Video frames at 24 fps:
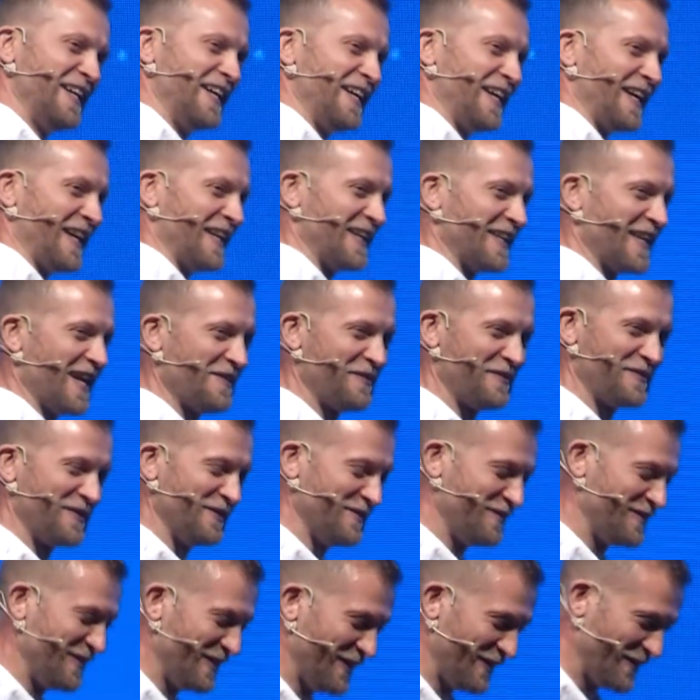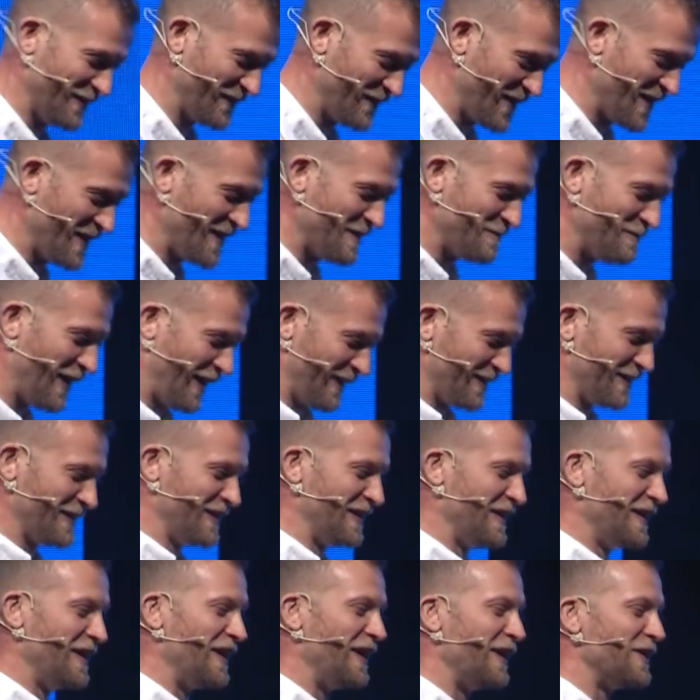and left of you. But
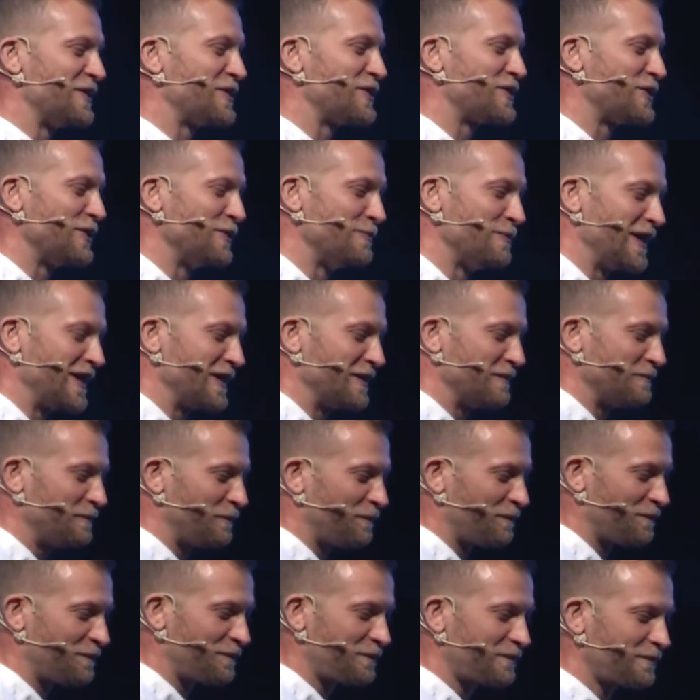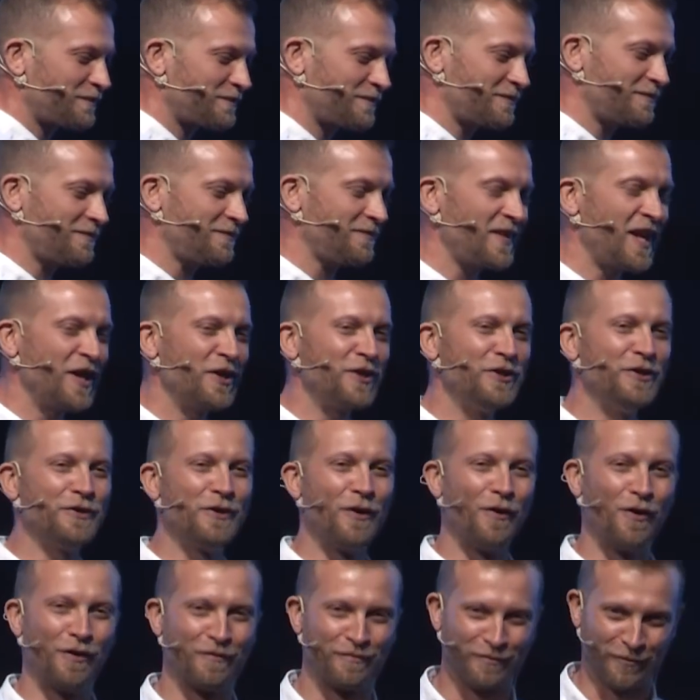assuming you're
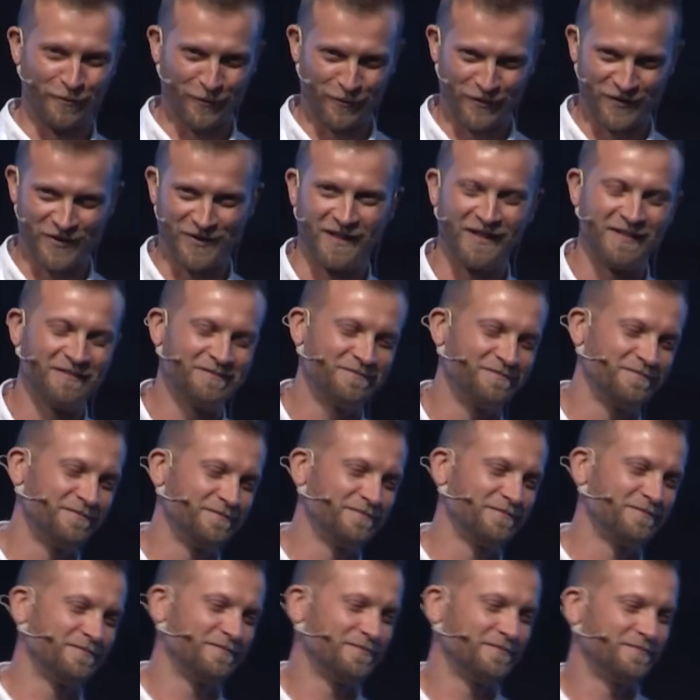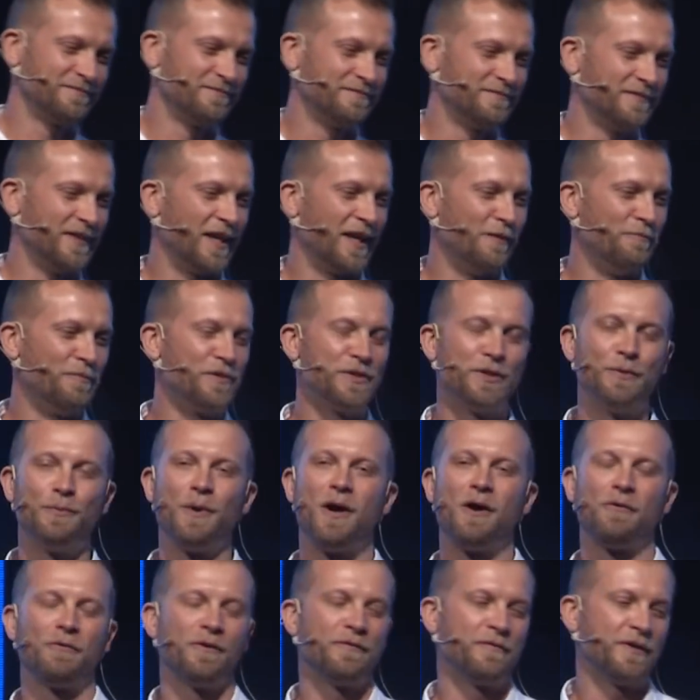not a fraudster, you
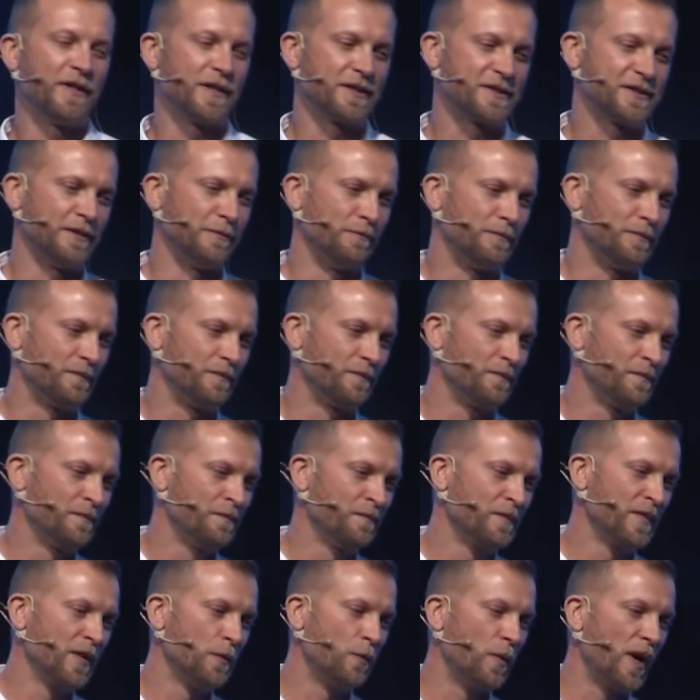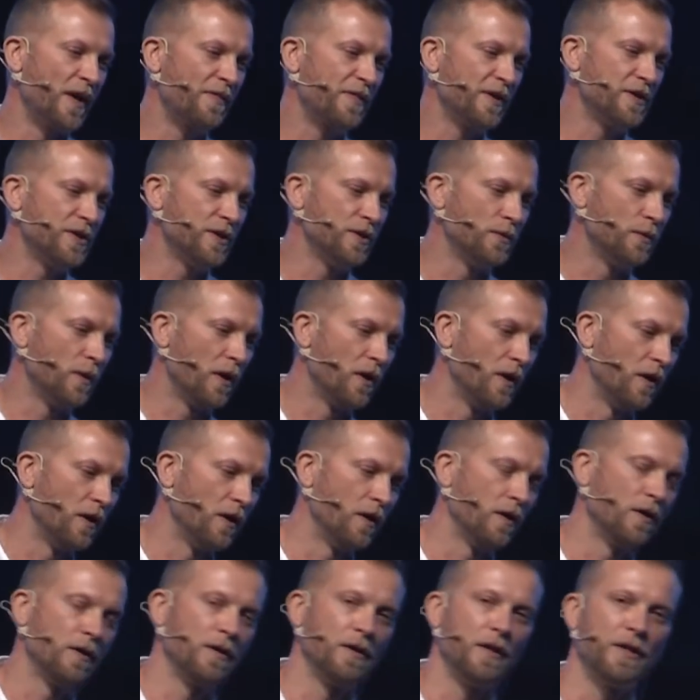are a victim. Whether you
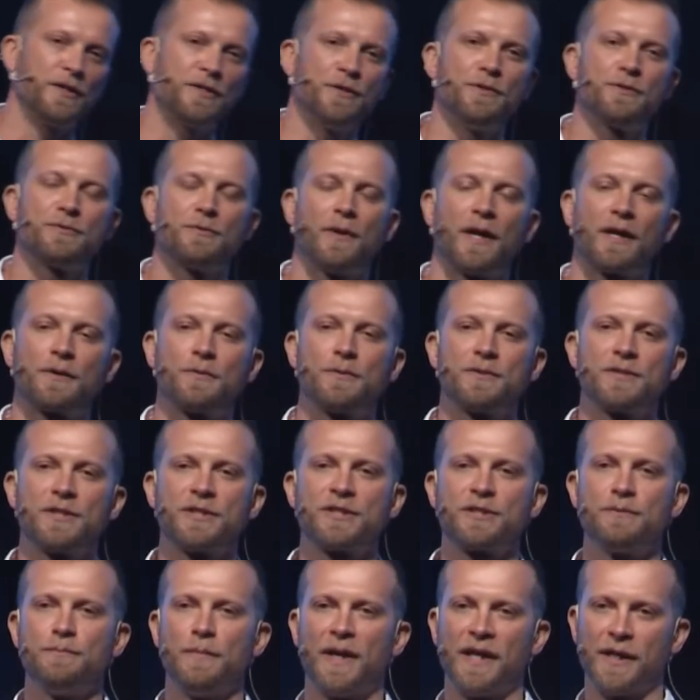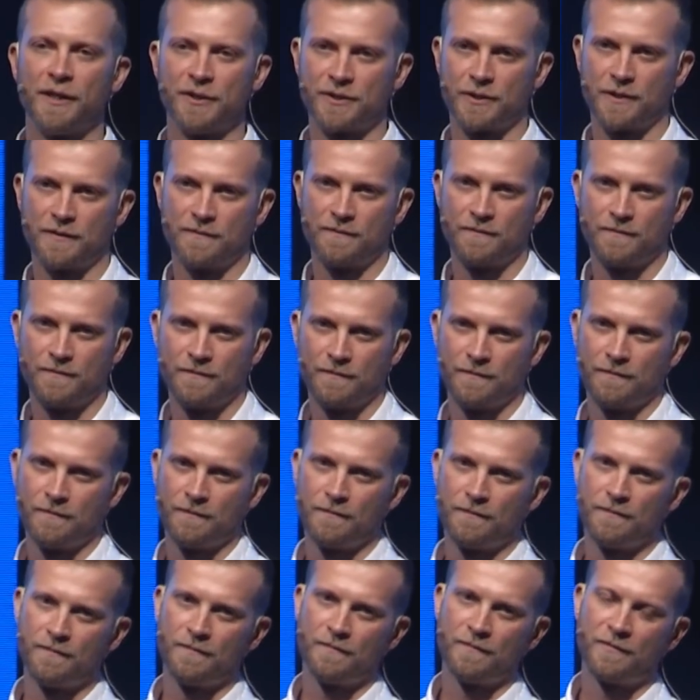are a user acquisition manager
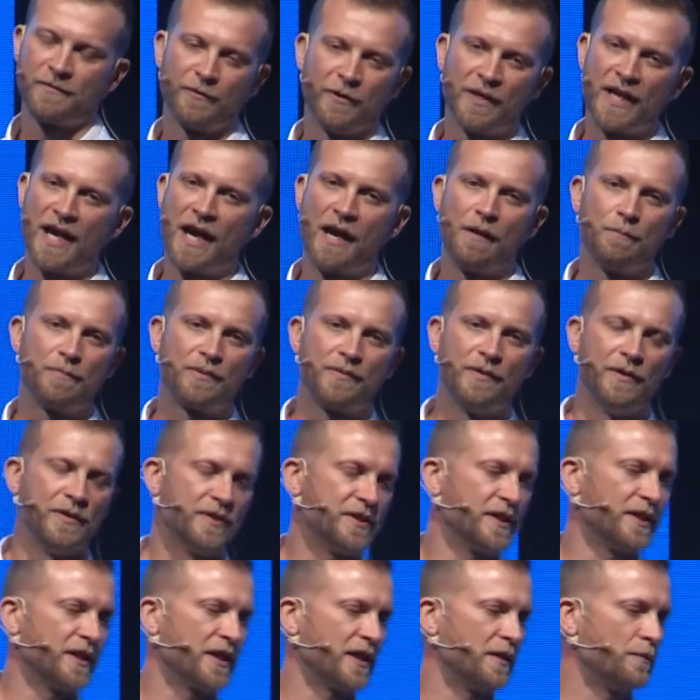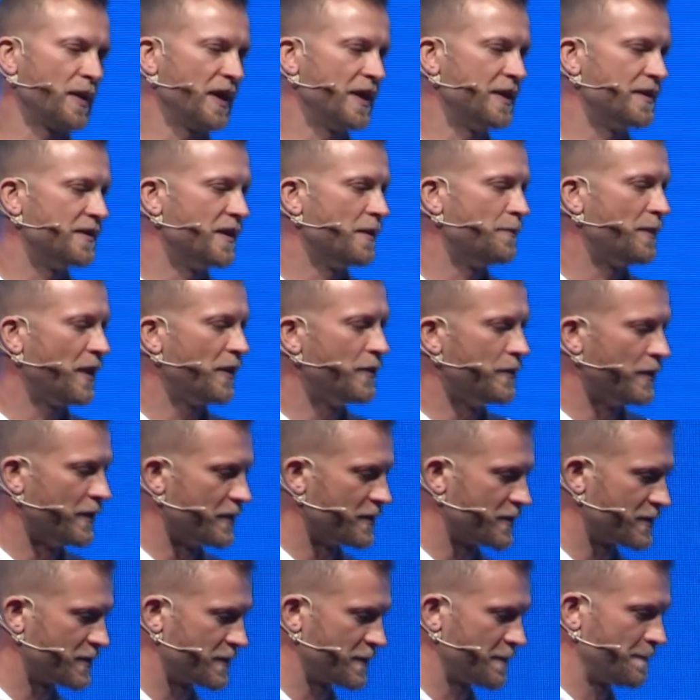for an app that didn't get paid their
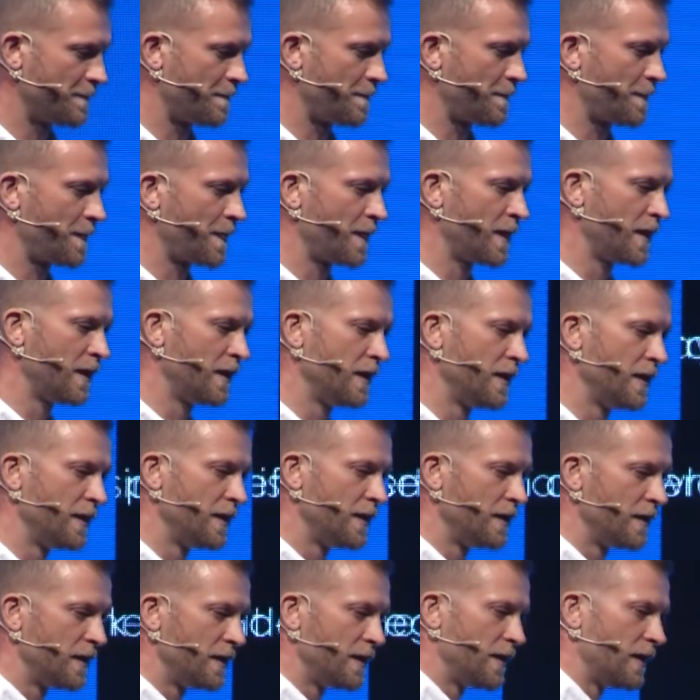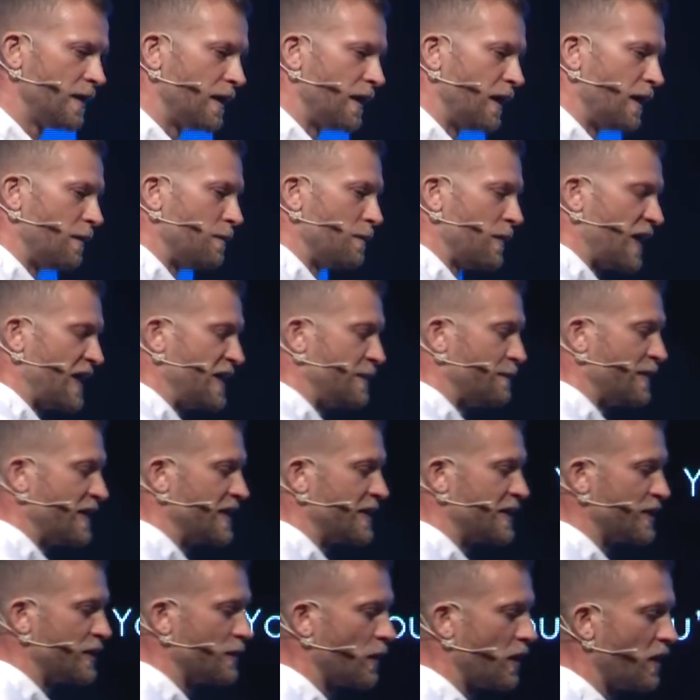bonus, maybe
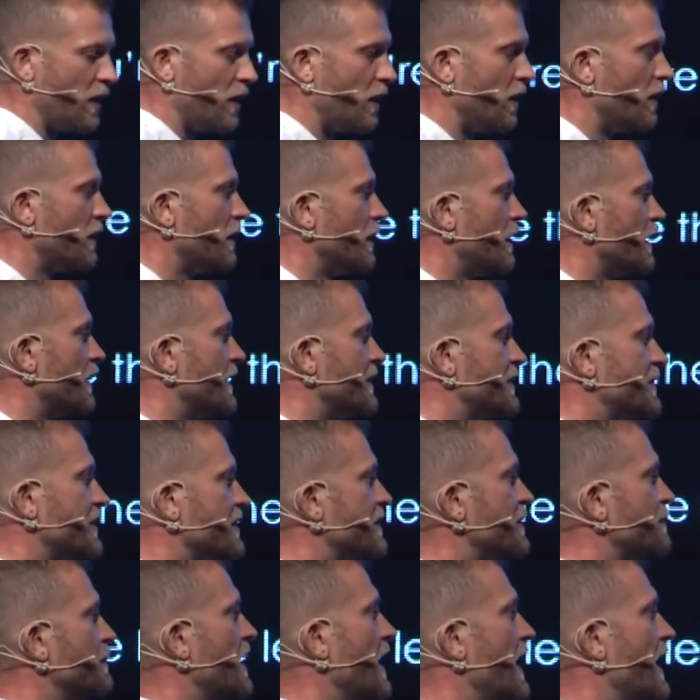you are a legitimate